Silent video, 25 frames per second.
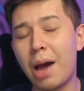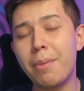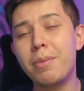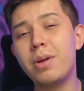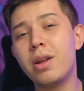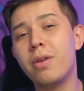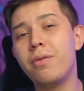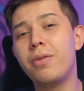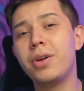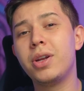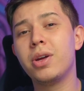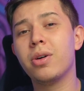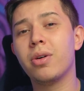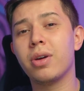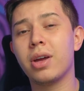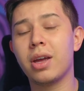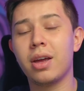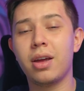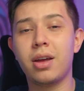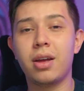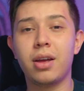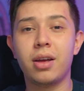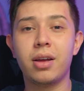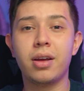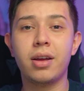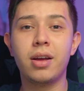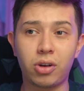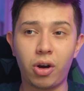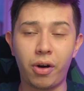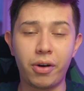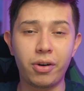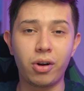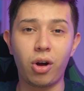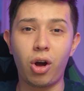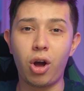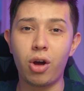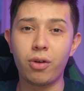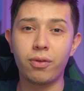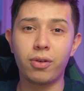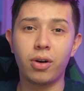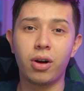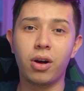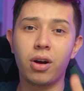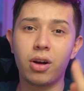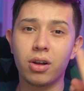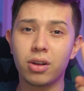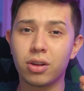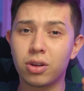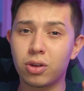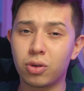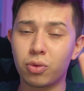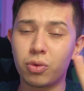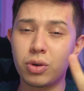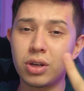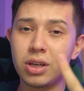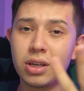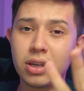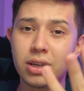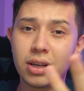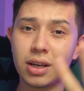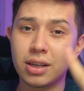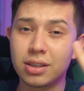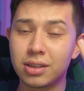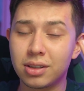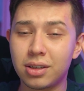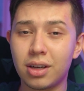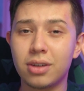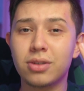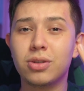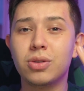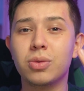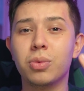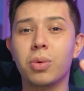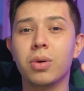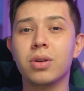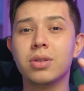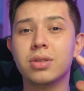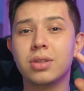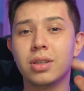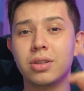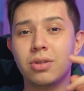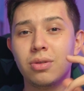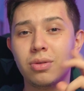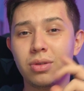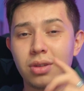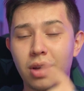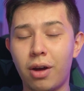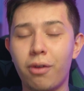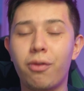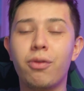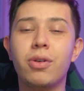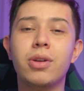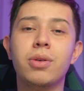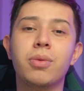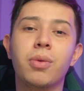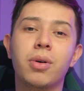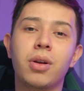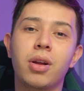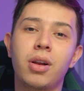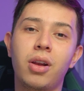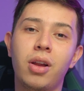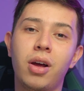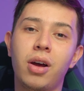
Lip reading: I'm in a video here going over three essential ones that you definitely want to